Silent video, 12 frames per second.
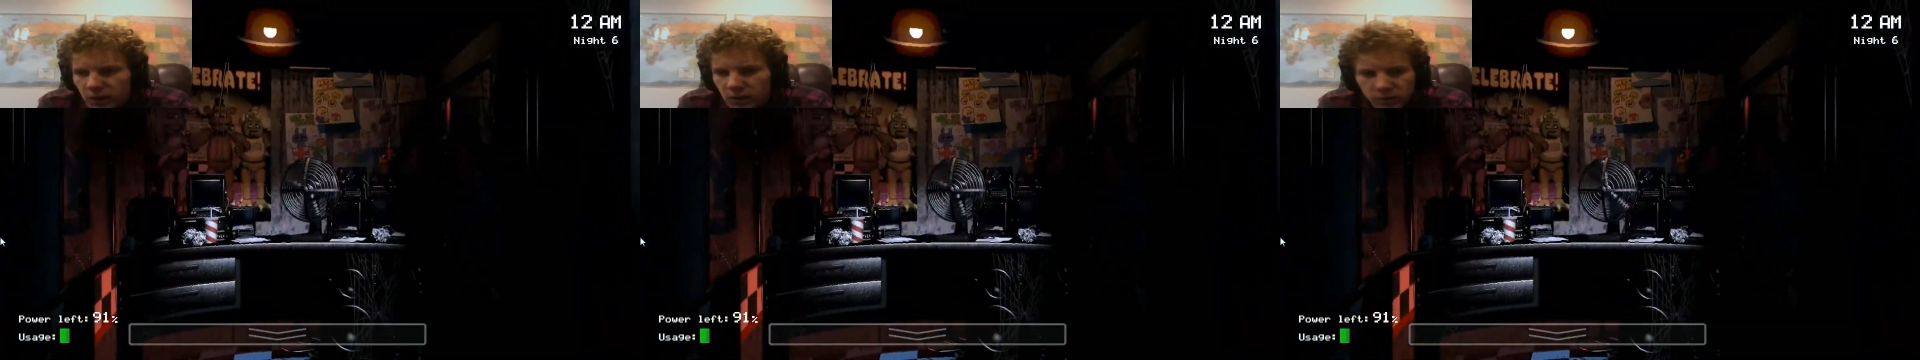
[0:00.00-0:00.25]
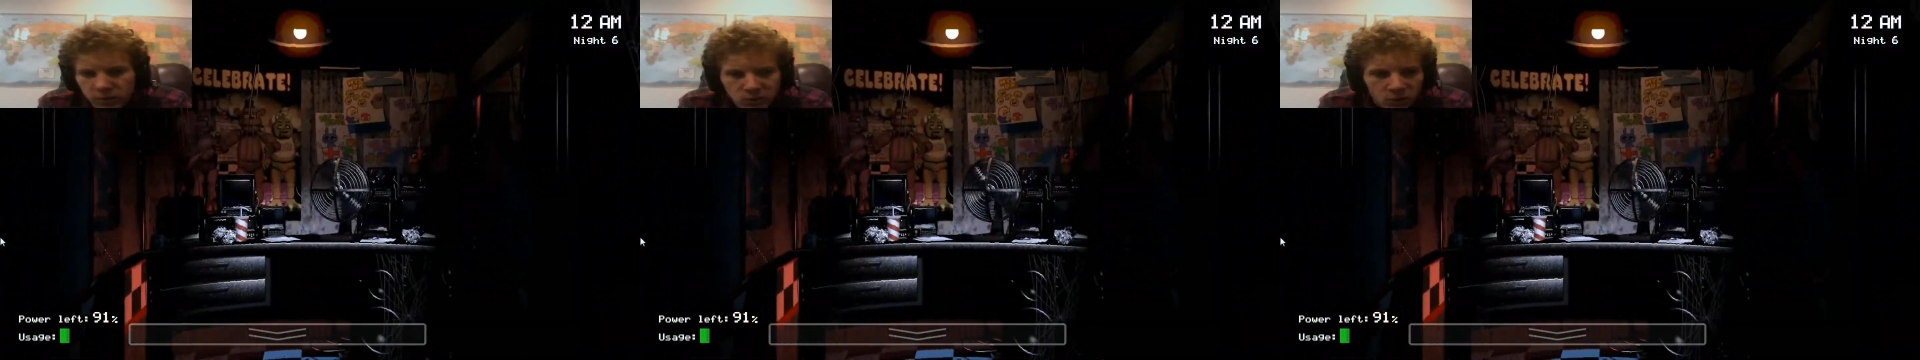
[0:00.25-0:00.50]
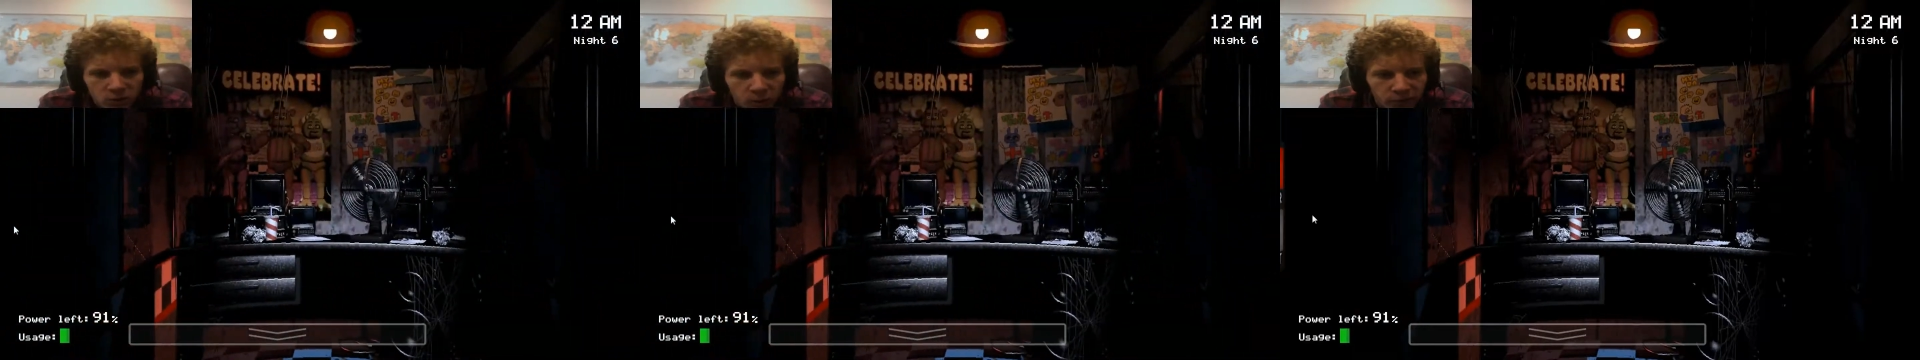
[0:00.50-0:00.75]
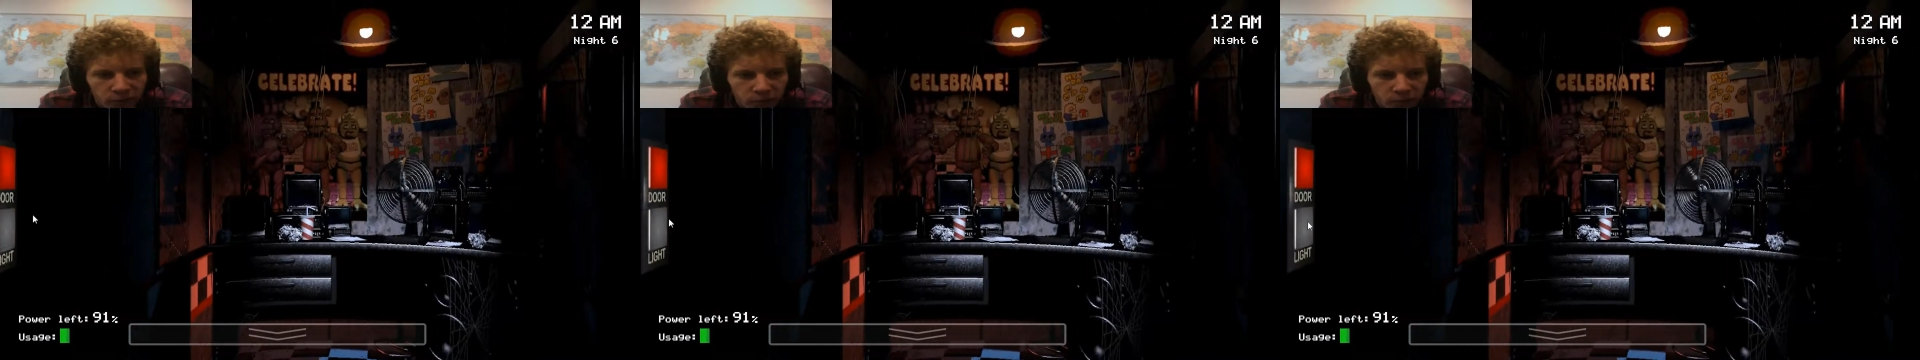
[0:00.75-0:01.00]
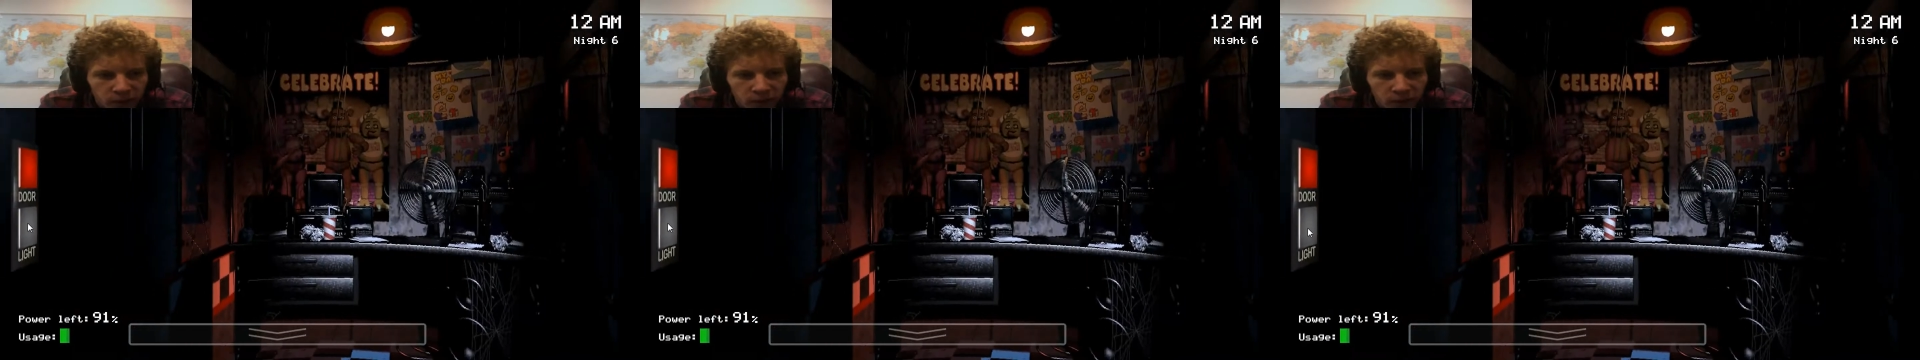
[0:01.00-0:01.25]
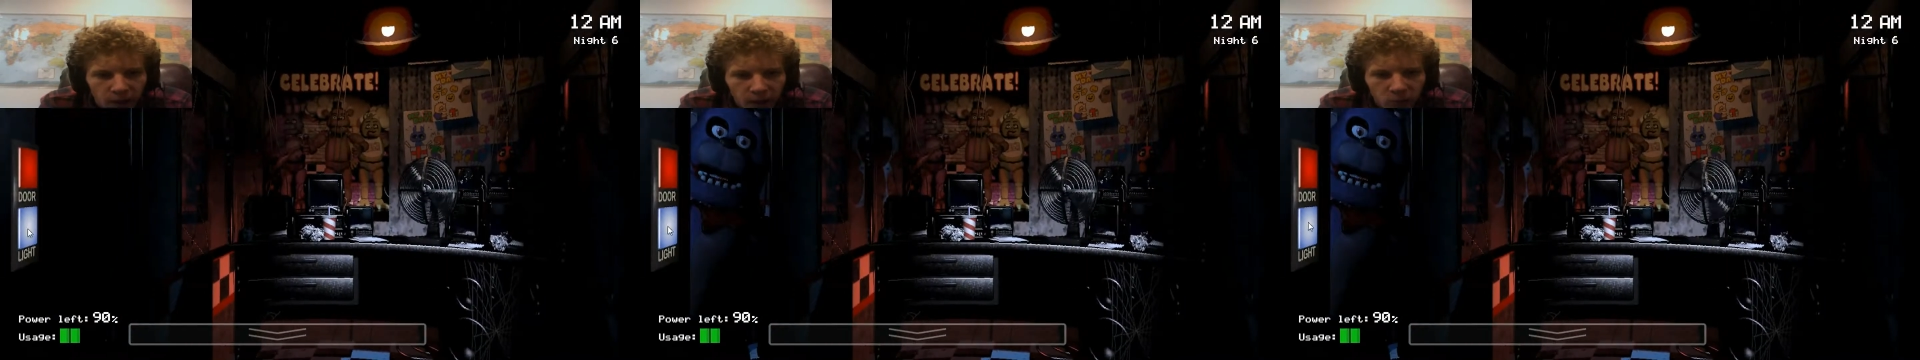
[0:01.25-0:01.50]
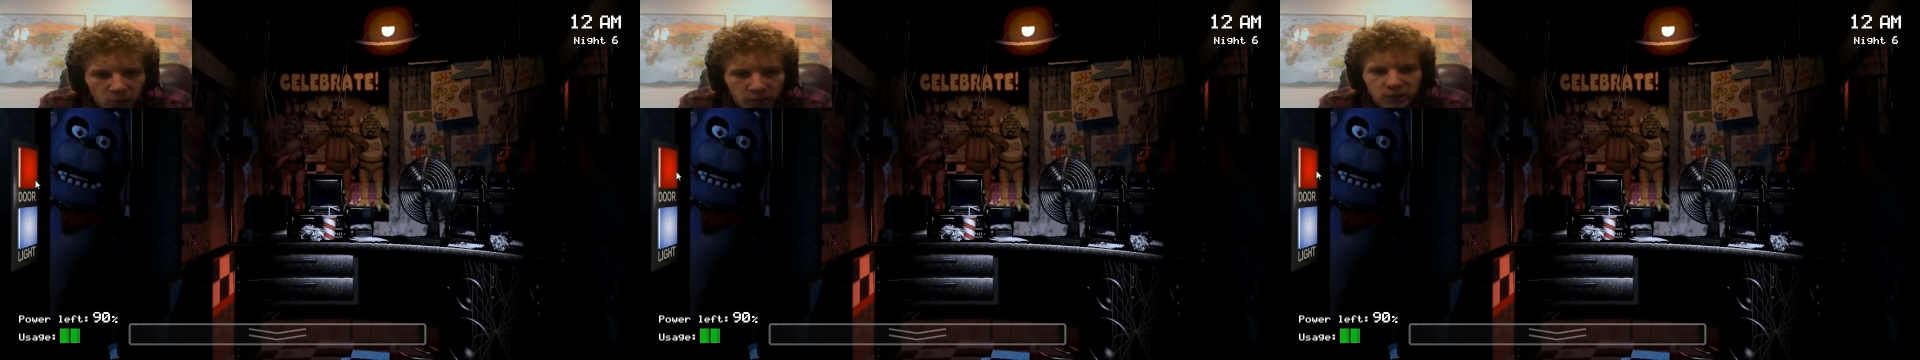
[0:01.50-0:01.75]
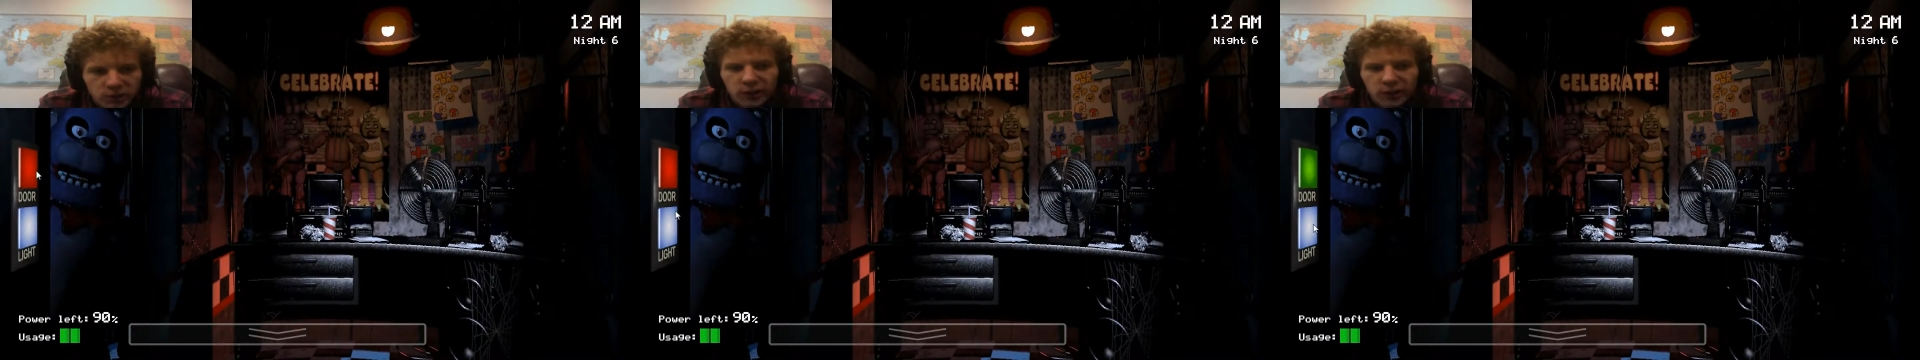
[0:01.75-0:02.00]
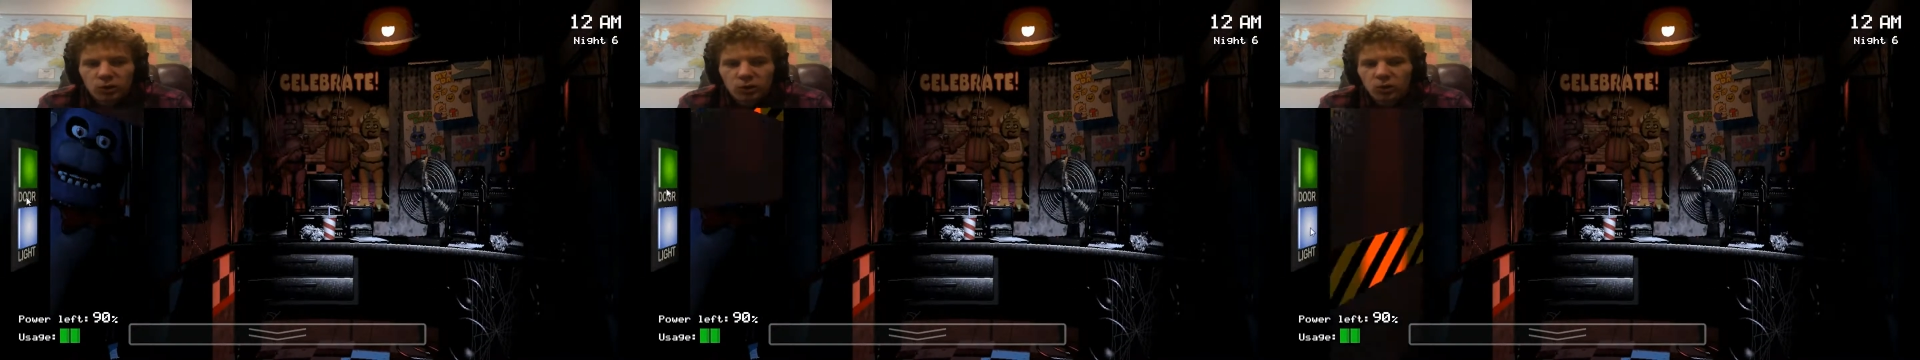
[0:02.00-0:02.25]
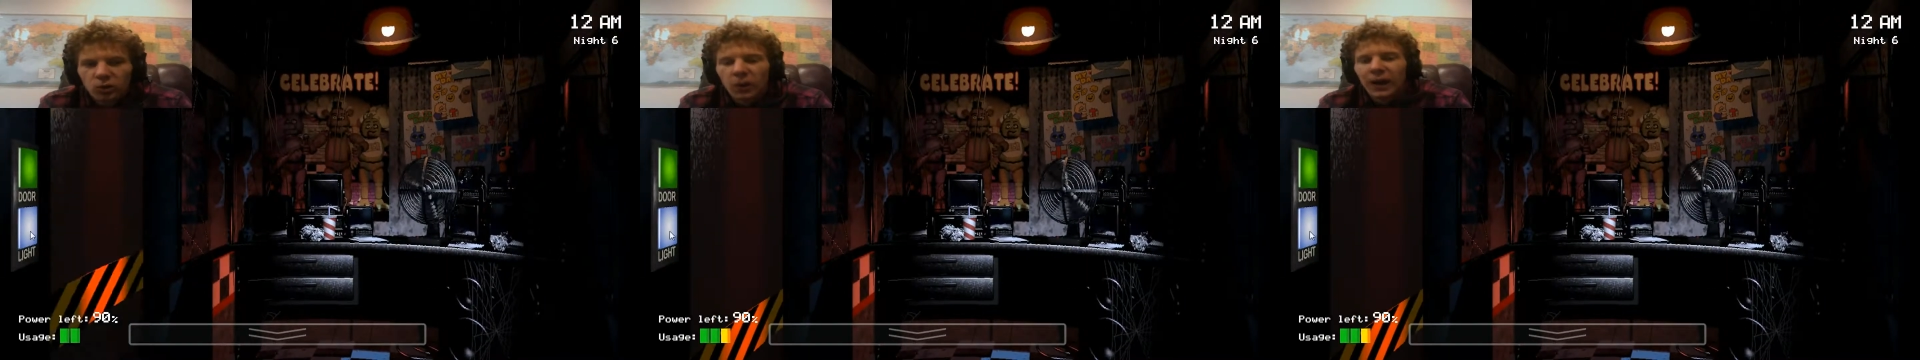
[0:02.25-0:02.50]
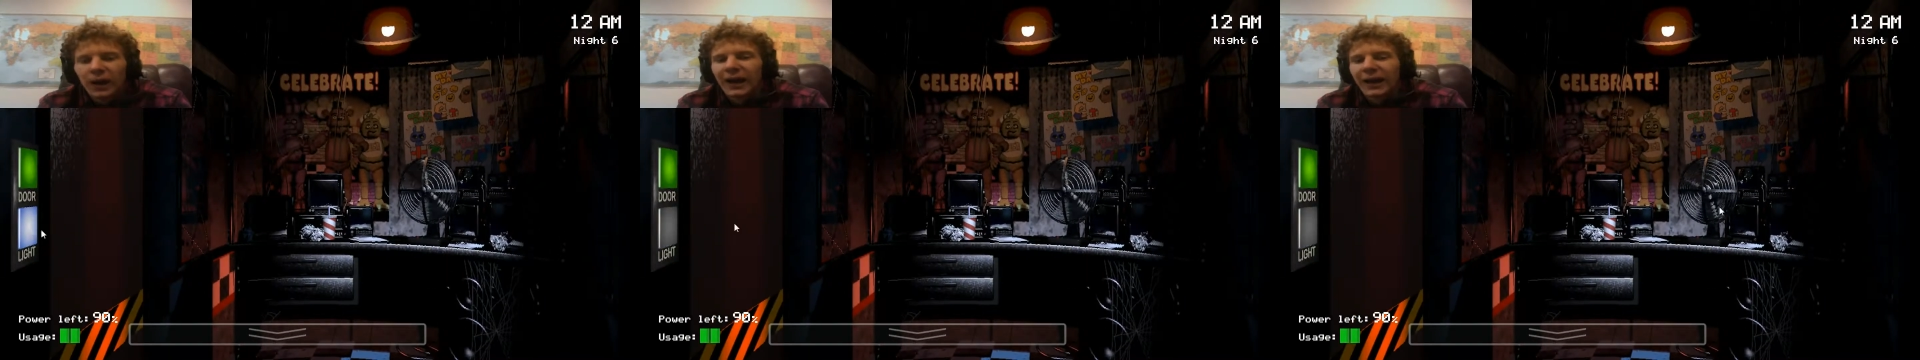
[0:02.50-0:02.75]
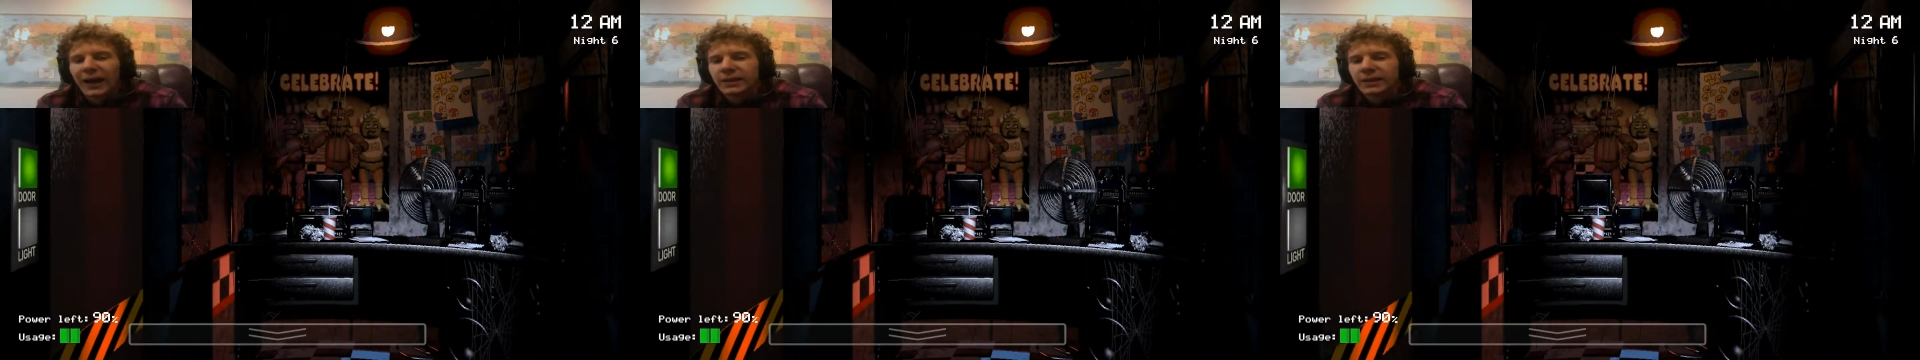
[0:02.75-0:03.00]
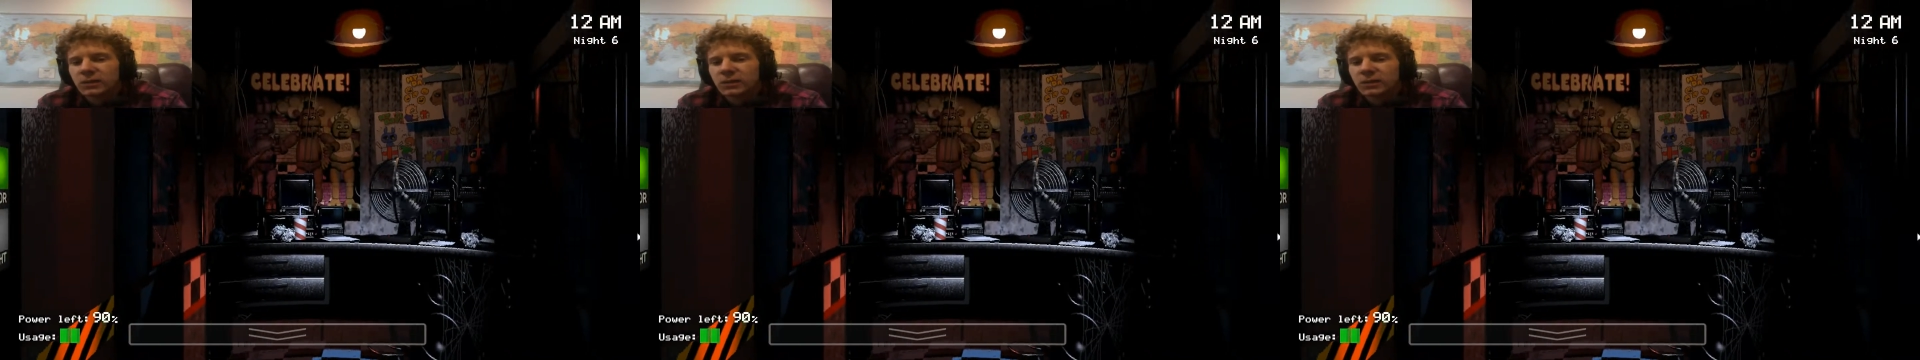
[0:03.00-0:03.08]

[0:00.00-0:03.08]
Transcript: Please look away from me. I don't want to see you! Hi.